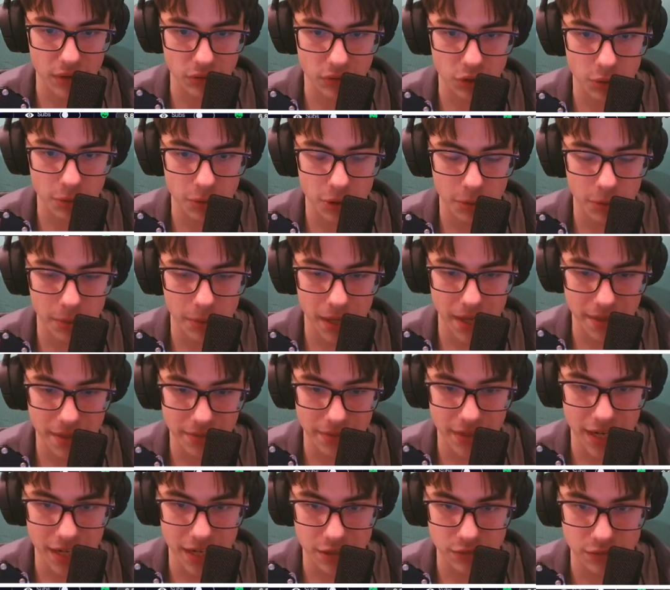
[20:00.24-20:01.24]
coming up in the
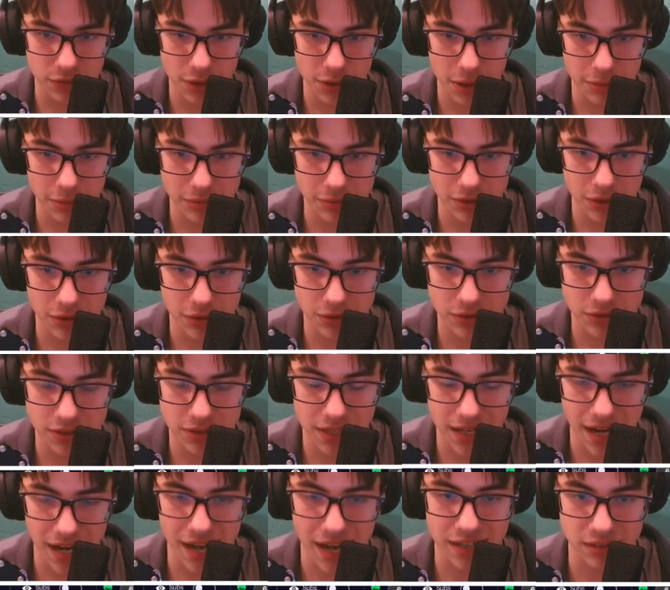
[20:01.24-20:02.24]
next few episodes. The
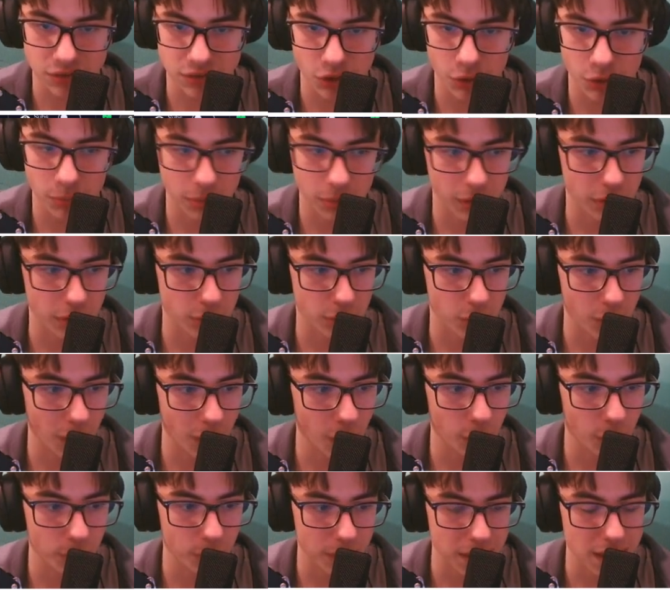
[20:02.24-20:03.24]
next upload
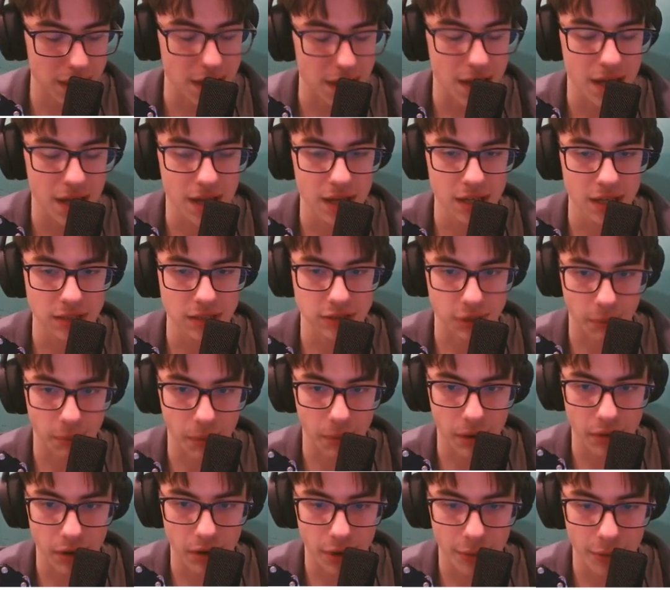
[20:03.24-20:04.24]
will be
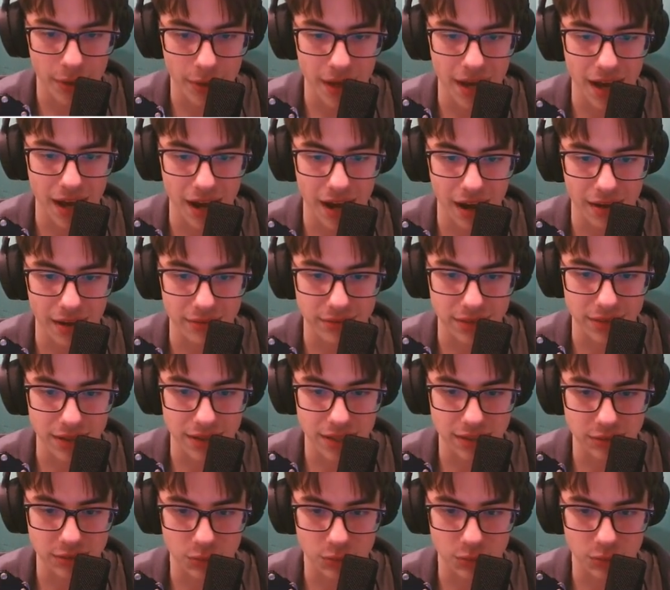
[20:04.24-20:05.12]
tomorrow after this